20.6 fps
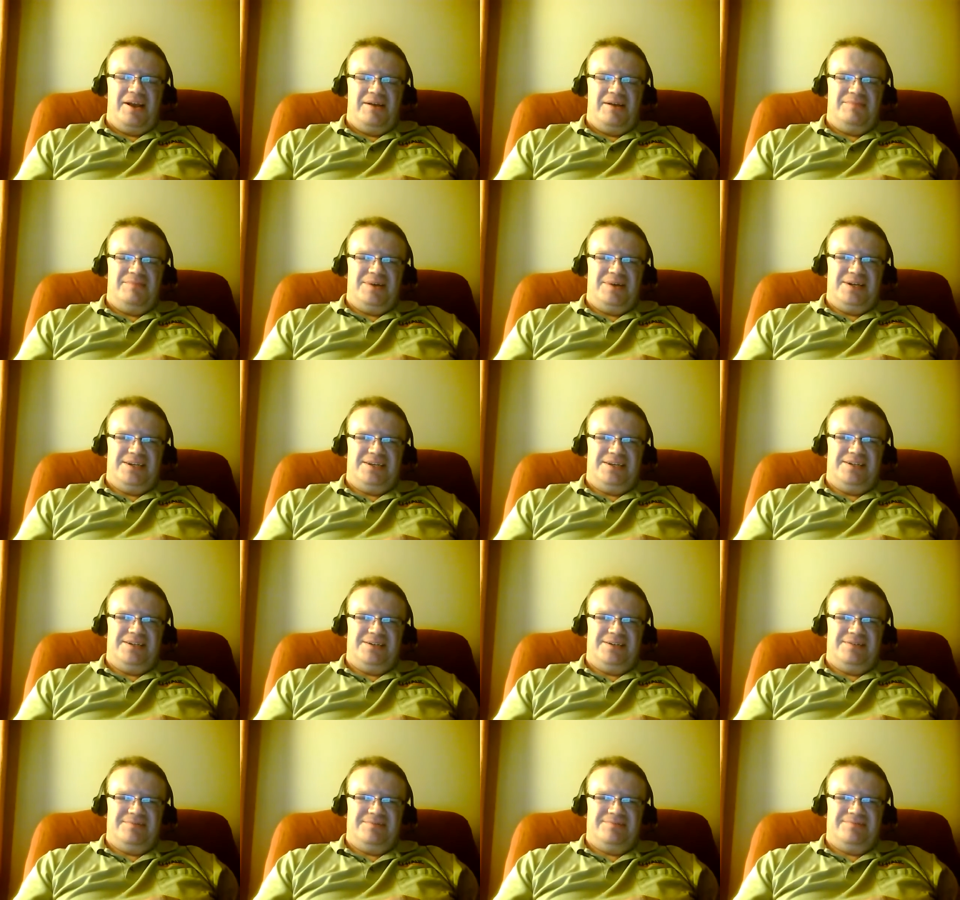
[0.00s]
But
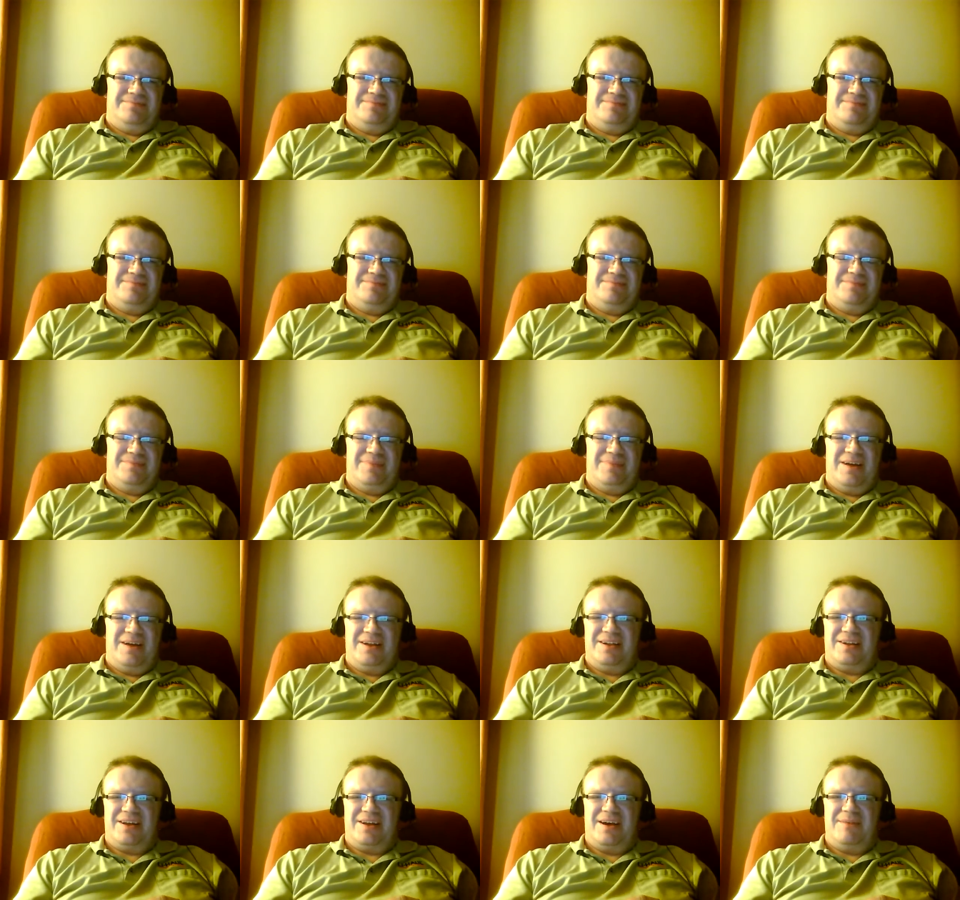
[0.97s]
uh, at
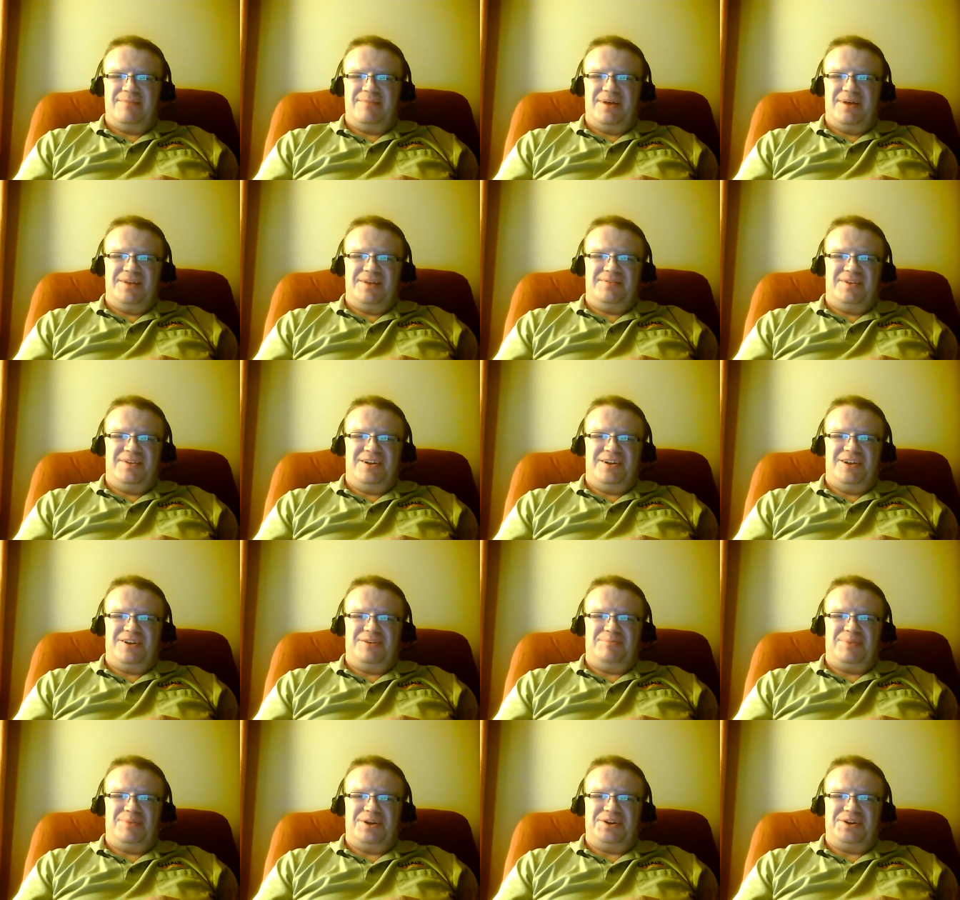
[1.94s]
the time, I lived in a little
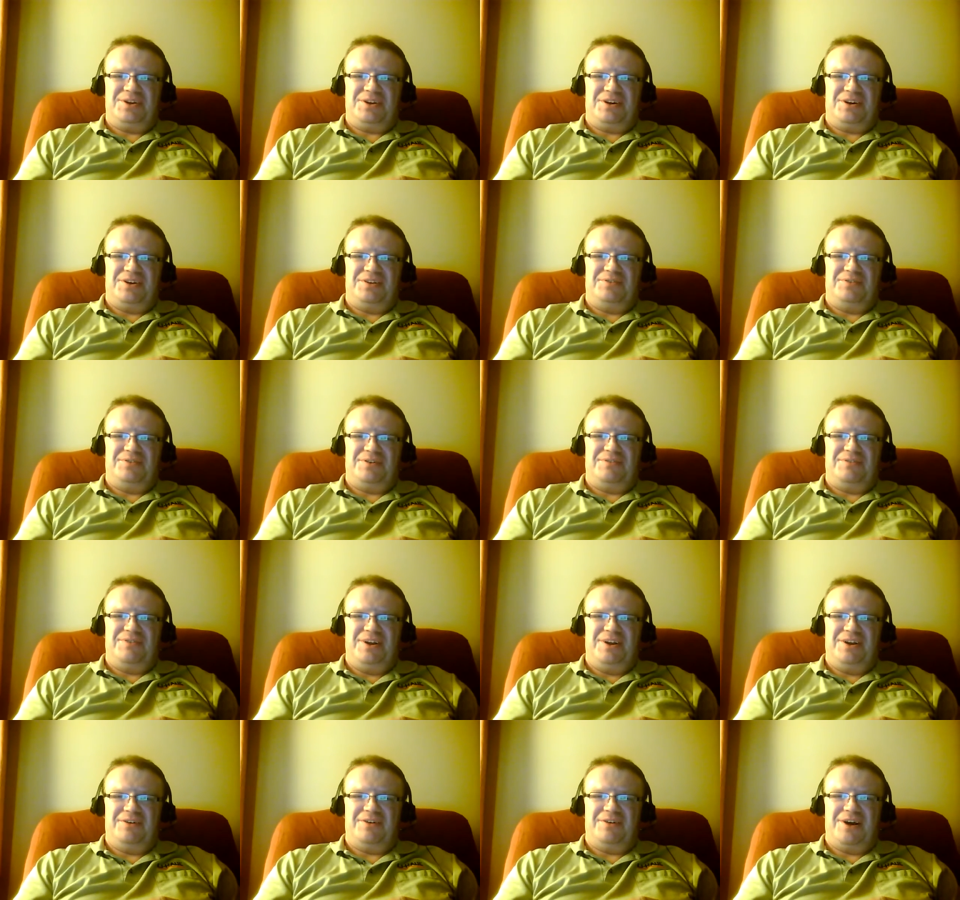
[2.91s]
place called
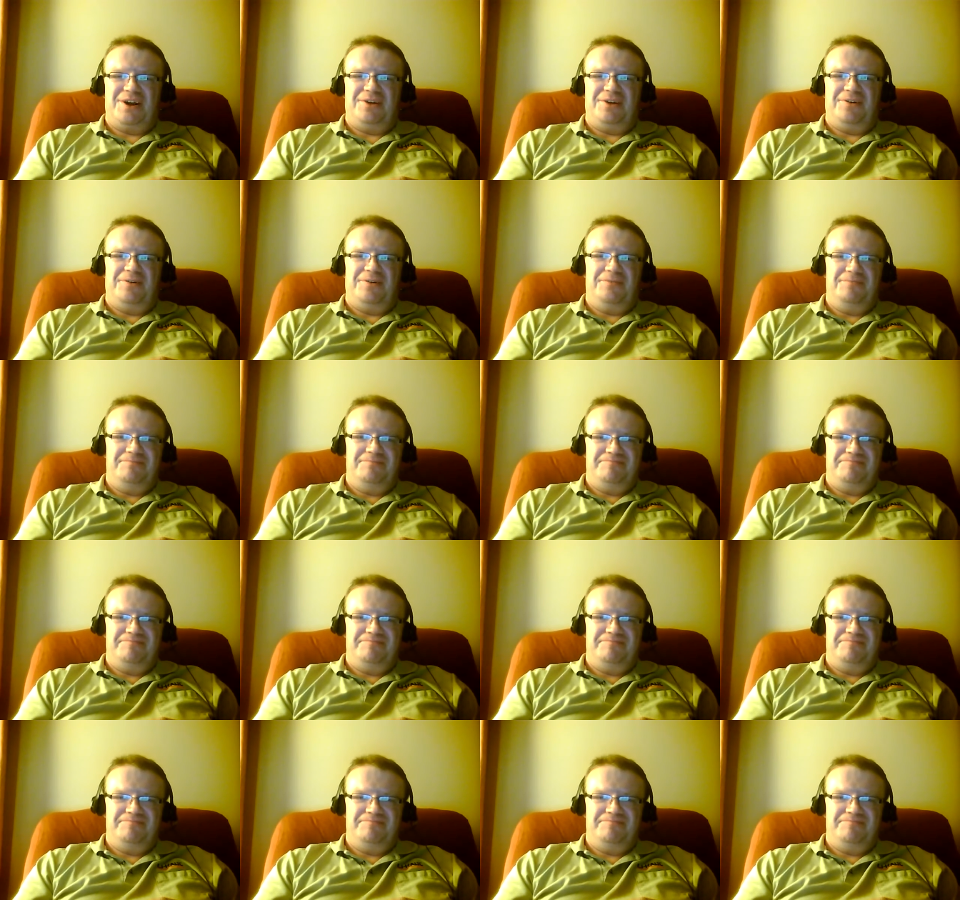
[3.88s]
Orofino, Idaho